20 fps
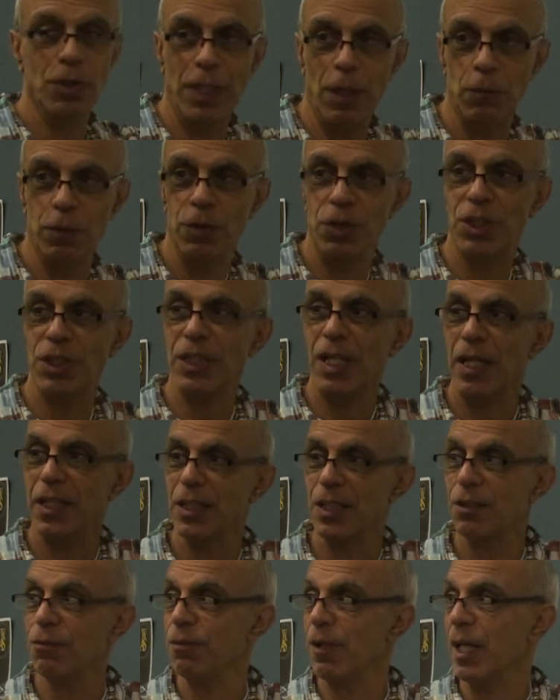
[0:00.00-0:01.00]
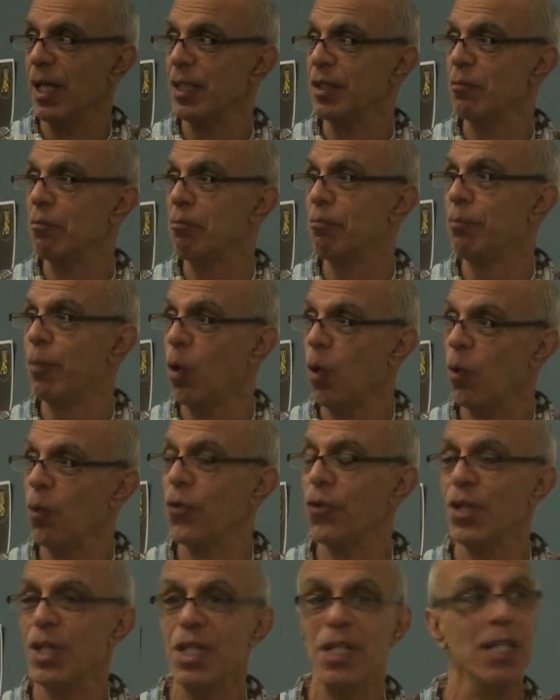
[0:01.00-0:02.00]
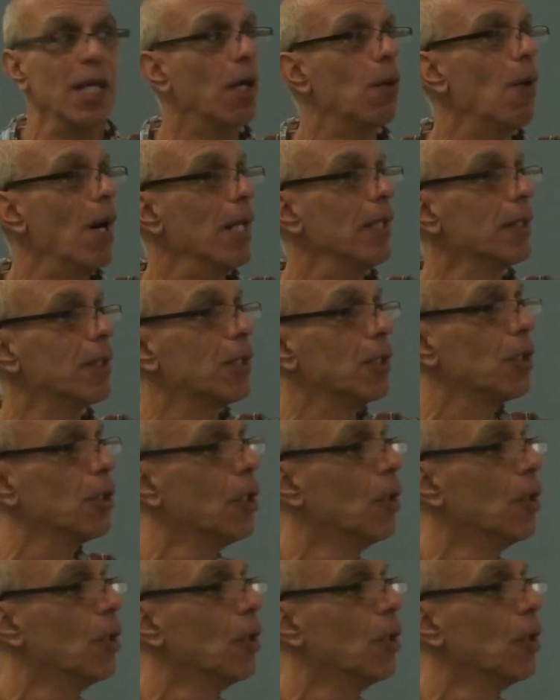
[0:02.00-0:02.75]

that would satisfy both inequalities